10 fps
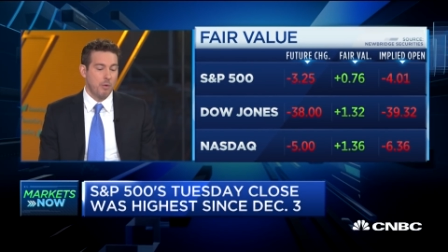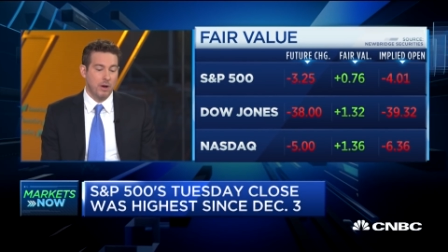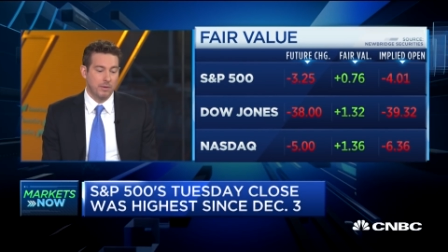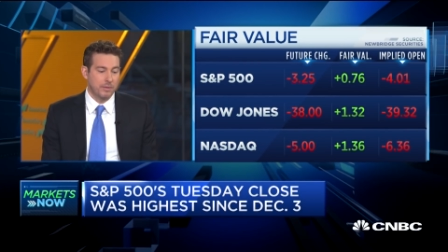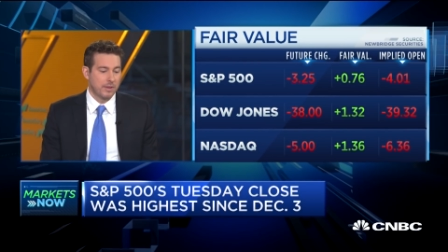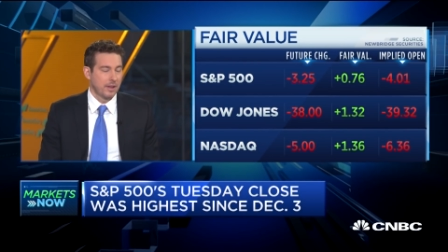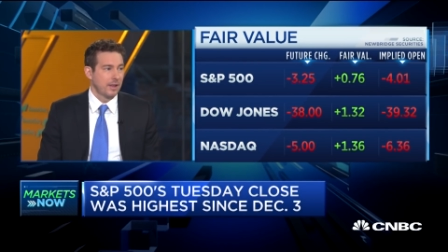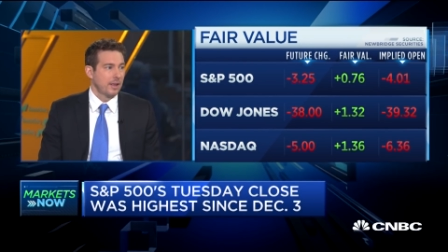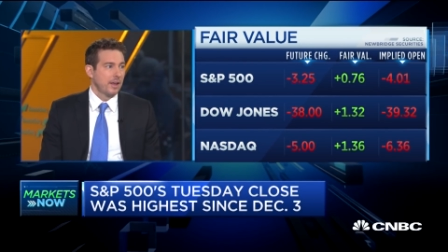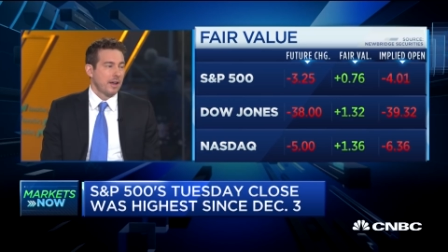you well, jump before
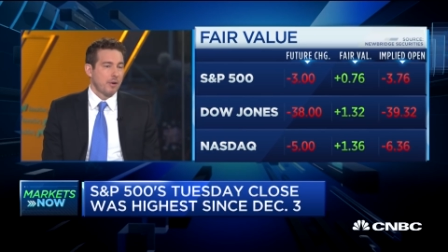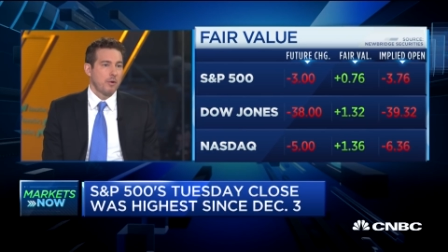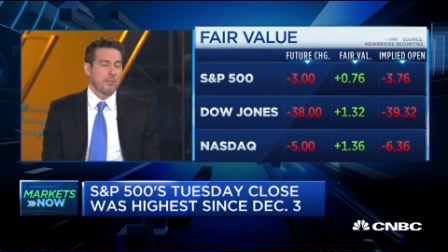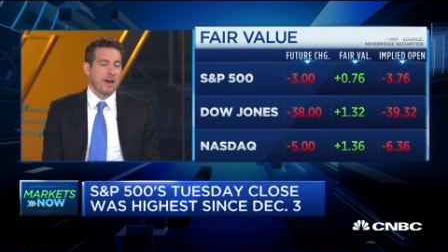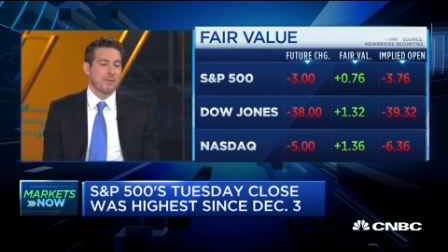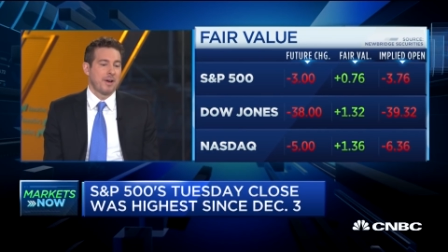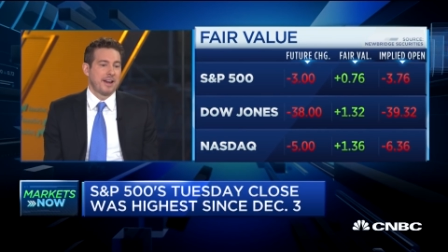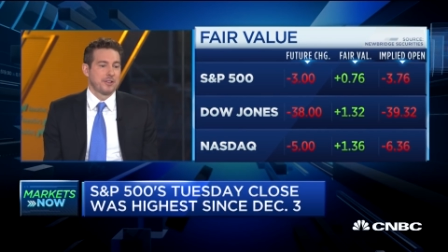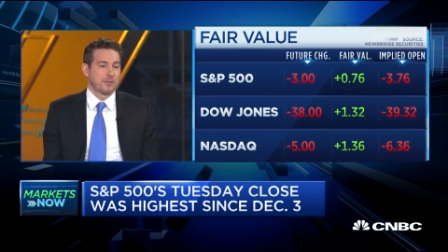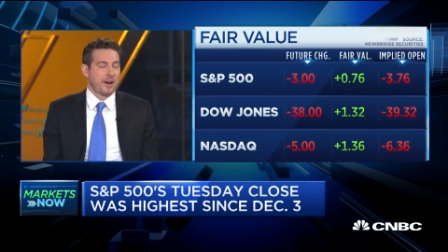he does. Well, bottom
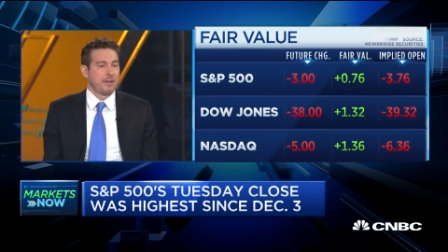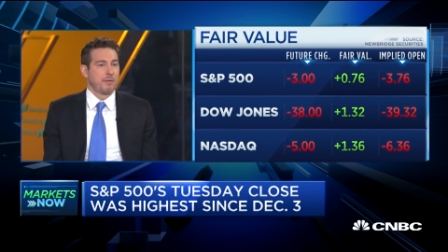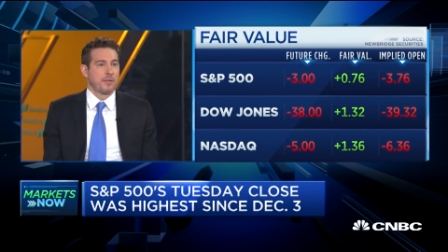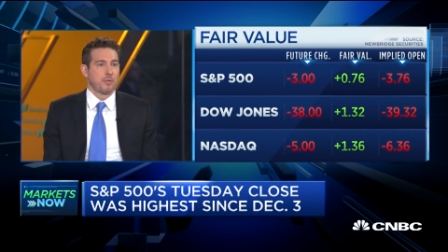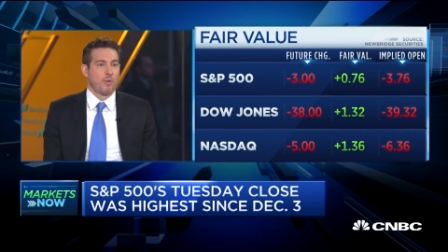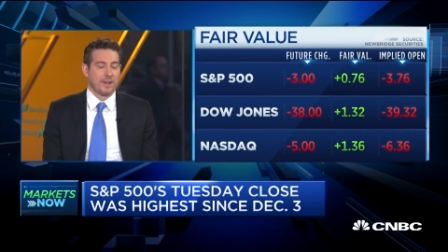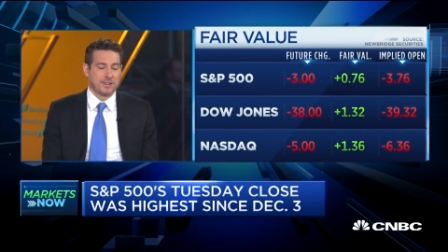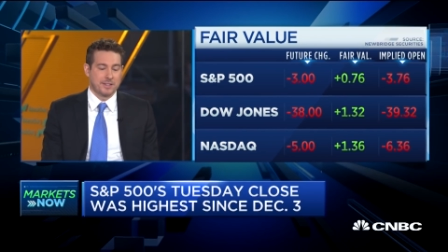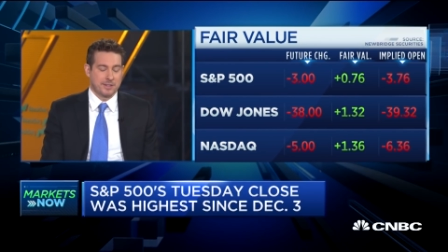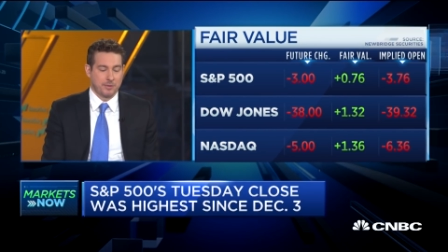line is, right, when,
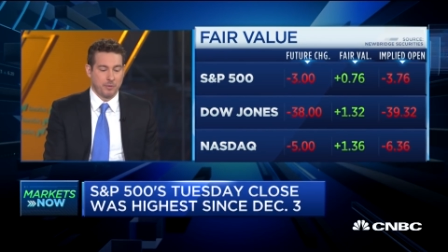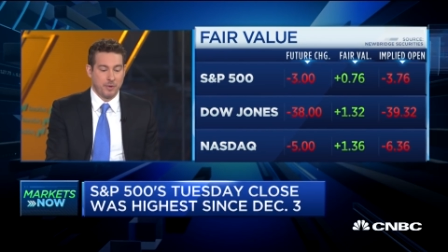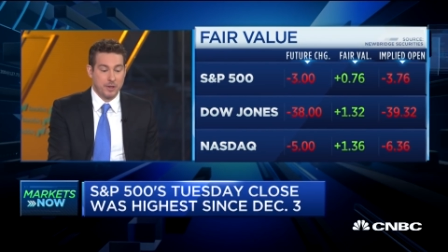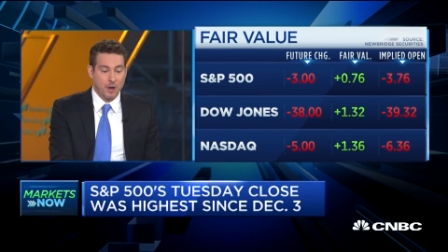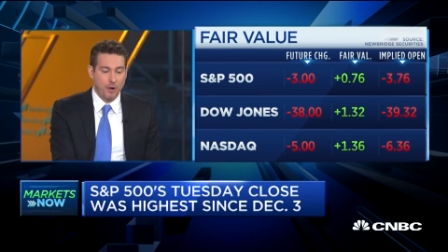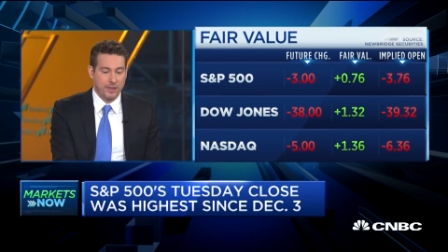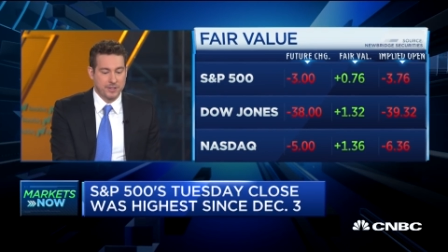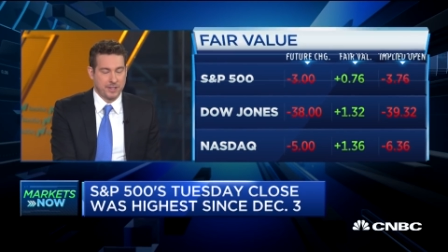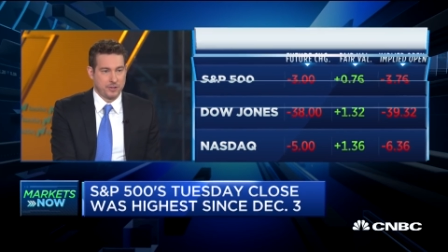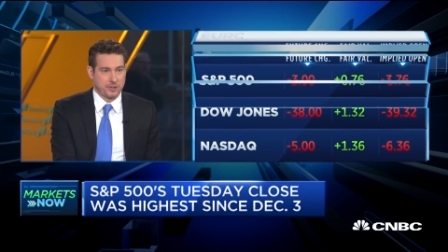once we know
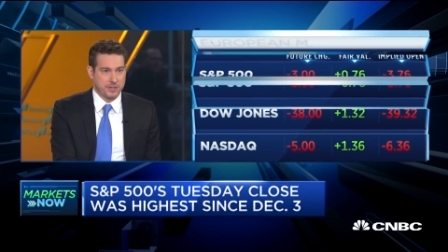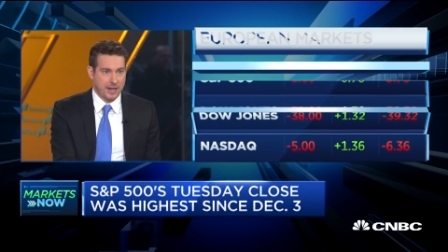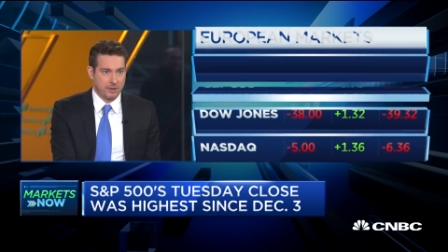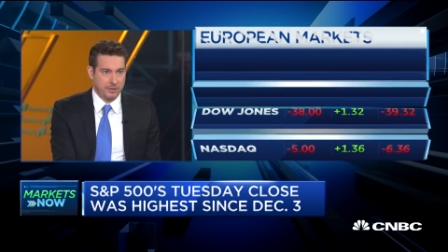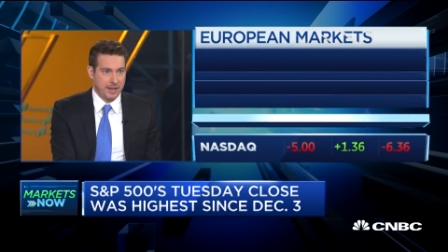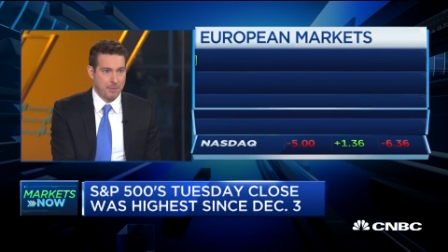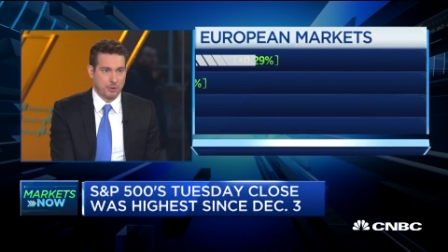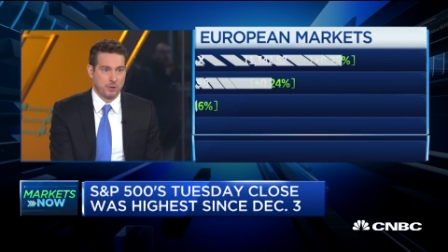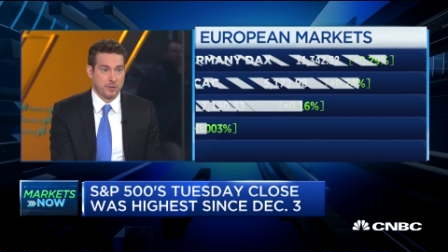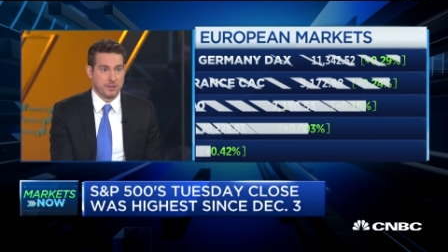these things are settled, the
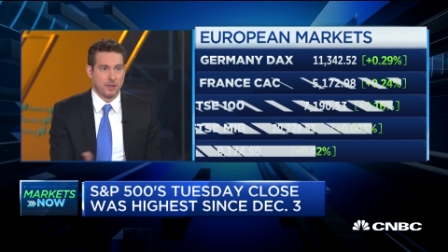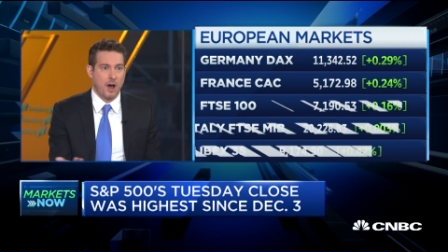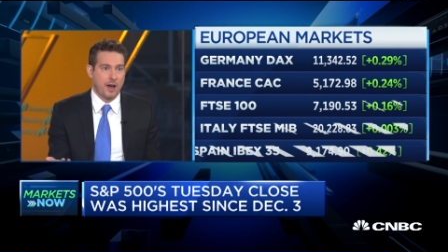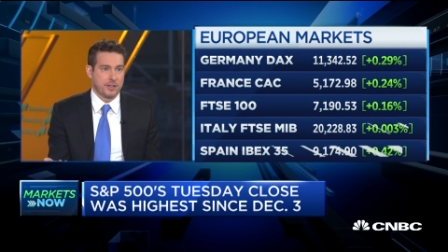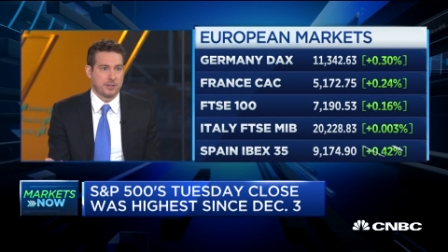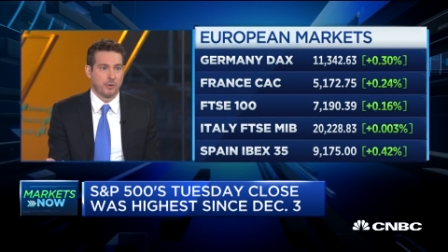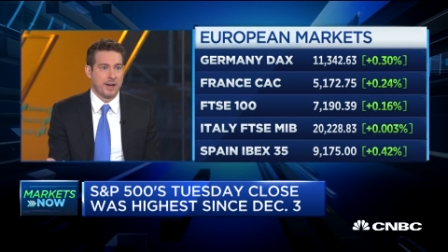opportunity is lost.